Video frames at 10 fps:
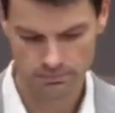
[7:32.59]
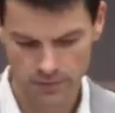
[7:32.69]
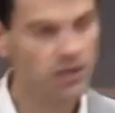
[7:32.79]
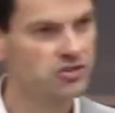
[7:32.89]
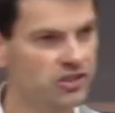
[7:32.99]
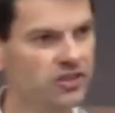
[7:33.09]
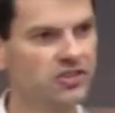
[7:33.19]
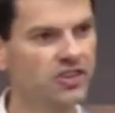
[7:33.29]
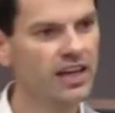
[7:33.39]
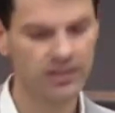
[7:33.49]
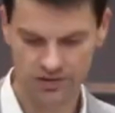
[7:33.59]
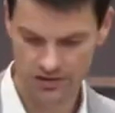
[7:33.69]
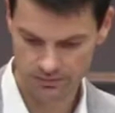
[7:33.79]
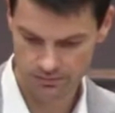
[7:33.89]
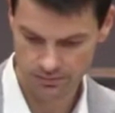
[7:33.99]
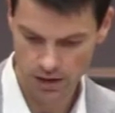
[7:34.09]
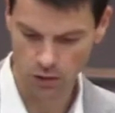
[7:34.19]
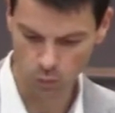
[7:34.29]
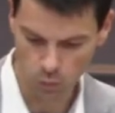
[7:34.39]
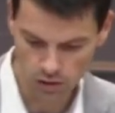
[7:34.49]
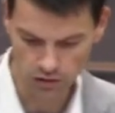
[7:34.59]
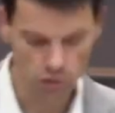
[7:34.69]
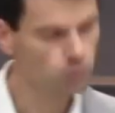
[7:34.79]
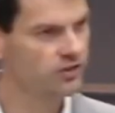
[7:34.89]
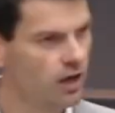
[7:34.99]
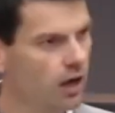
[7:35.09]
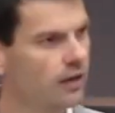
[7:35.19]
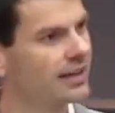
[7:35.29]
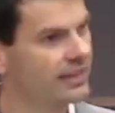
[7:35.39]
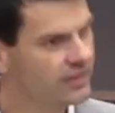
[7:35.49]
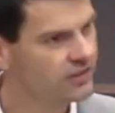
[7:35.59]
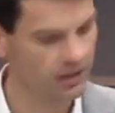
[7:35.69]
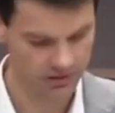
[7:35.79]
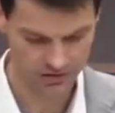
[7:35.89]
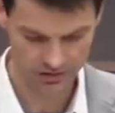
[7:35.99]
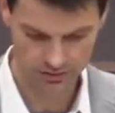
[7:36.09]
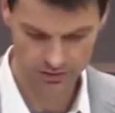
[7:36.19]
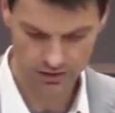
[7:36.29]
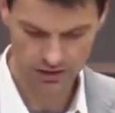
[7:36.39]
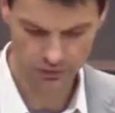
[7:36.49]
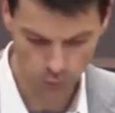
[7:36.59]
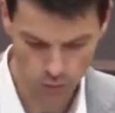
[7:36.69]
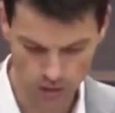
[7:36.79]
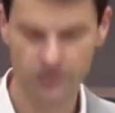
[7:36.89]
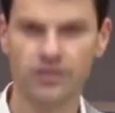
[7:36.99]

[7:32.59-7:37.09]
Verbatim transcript: Jesus says, the one who is not against us is for us.